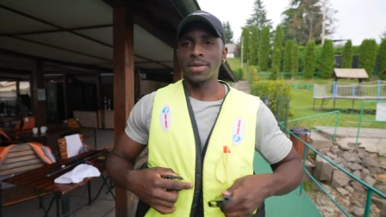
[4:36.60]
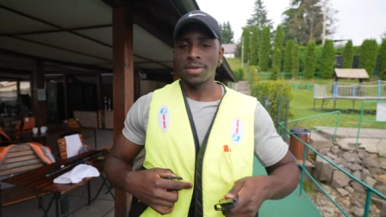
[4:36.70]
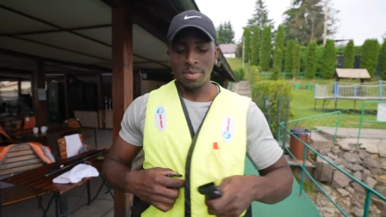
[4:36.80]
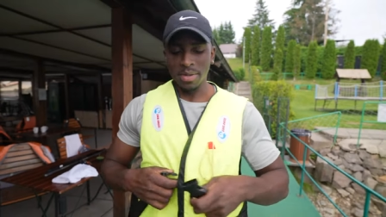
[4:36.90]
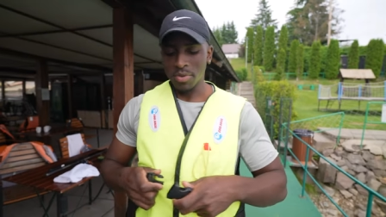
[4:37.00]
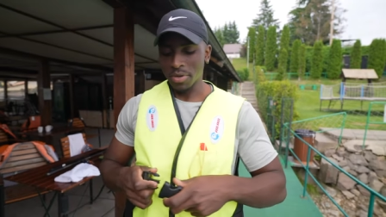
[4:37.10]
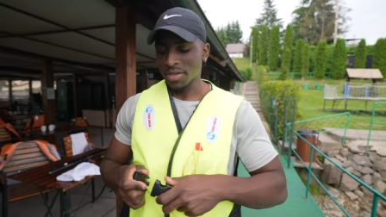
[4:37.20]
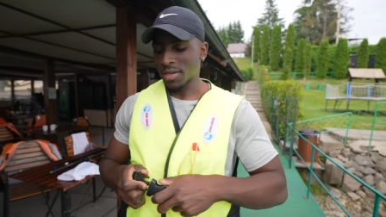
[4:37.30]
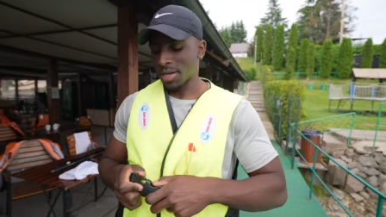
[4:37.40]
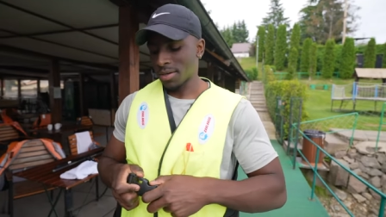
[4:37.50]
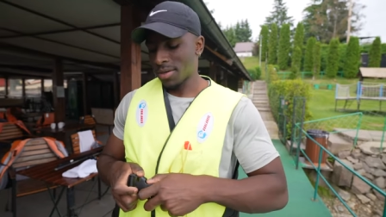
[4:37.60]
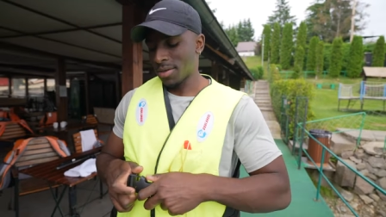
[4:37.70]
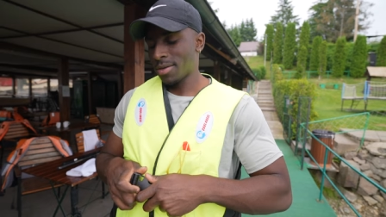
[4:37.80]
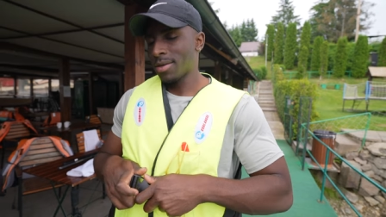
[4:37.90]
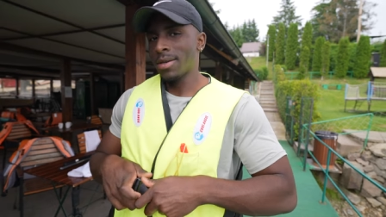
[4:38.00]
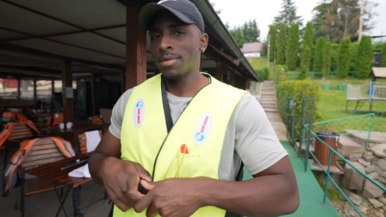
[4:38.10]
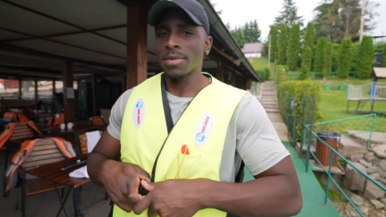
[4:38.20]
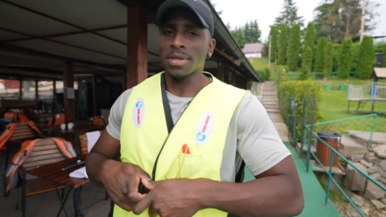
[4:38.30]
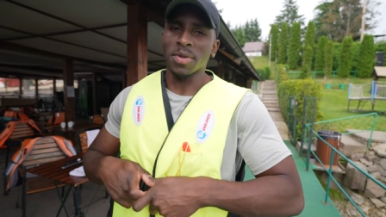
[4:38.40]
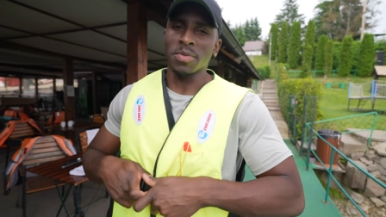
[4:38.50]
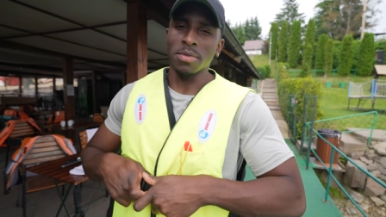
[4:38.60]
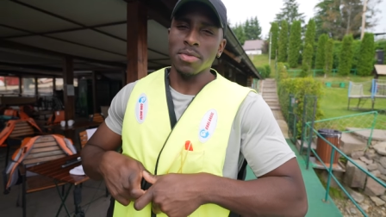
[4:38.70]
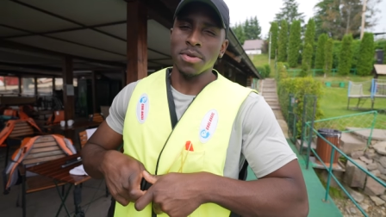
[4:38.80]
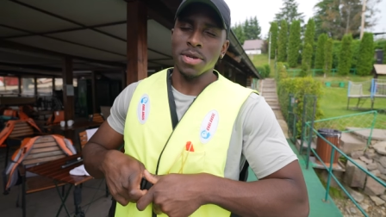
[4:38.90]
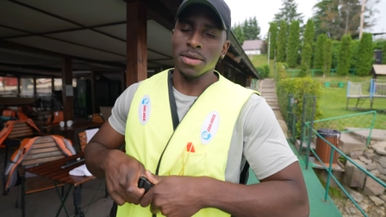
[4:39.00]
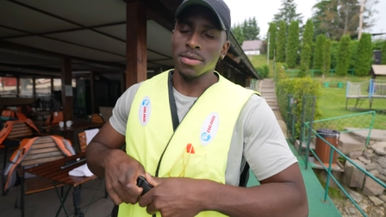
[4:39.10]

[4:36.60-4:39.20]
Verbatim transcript: Got the big boy size, because I'm a big boy.